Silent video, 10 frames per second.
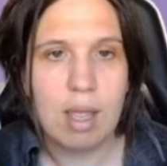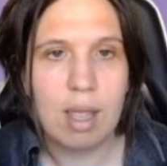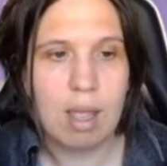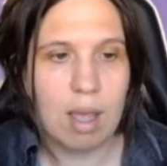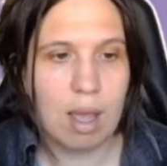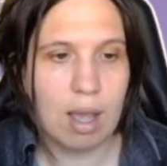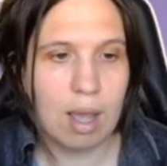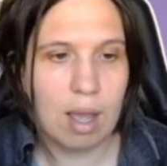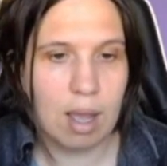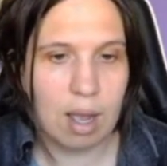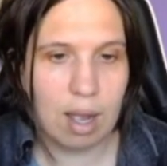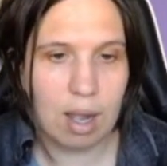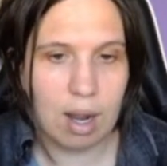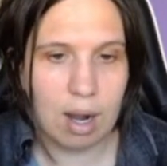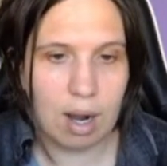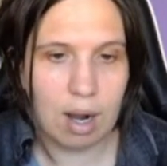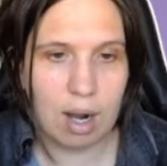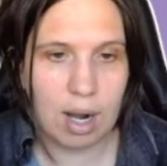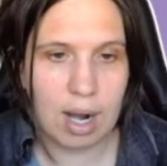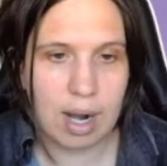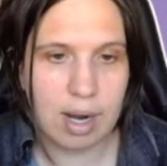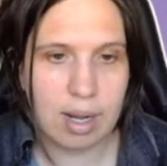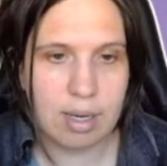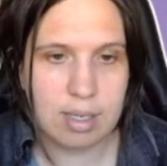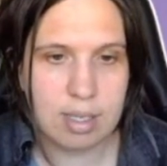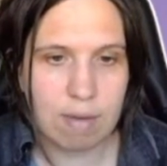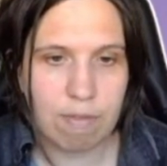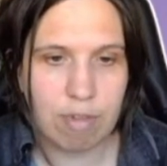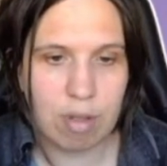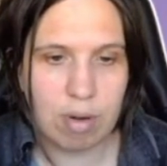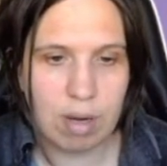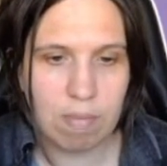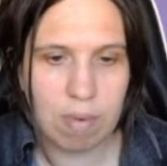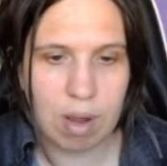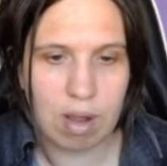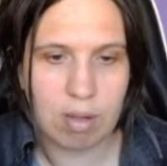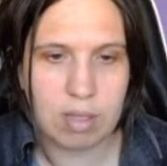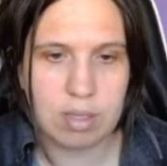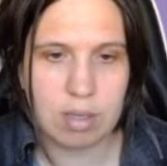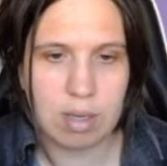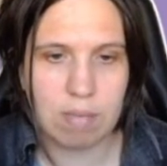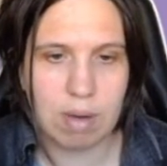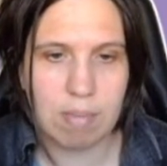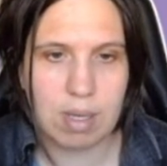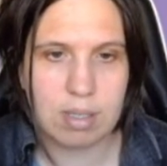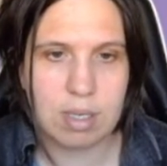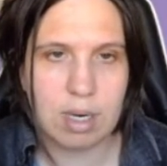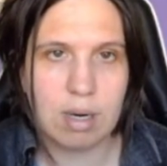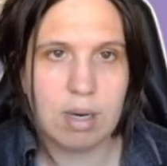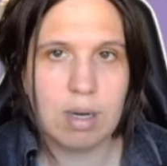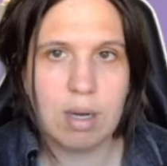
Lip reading: and Floating Rock. Let's look at remixed here.